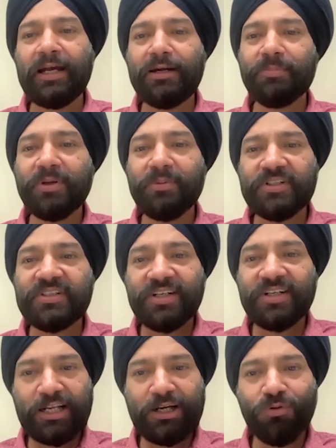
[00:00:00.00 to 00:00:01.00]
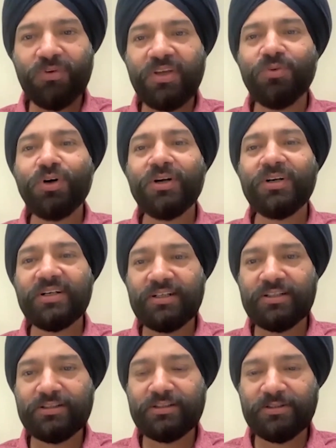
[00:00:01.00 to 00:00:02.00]
and people said now
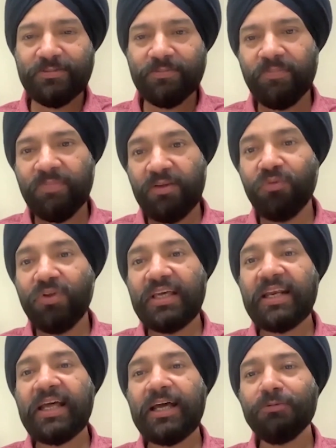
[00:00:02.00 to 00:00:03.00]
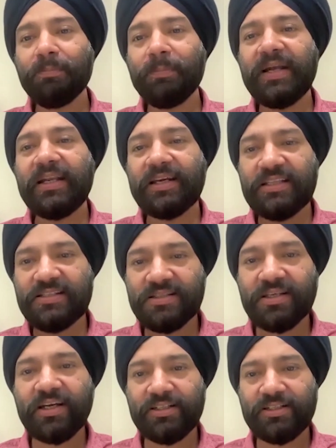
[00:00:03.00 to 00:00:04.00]
we can have better
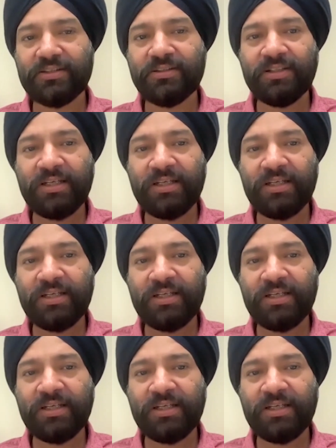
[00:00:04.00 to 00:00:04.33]
insights.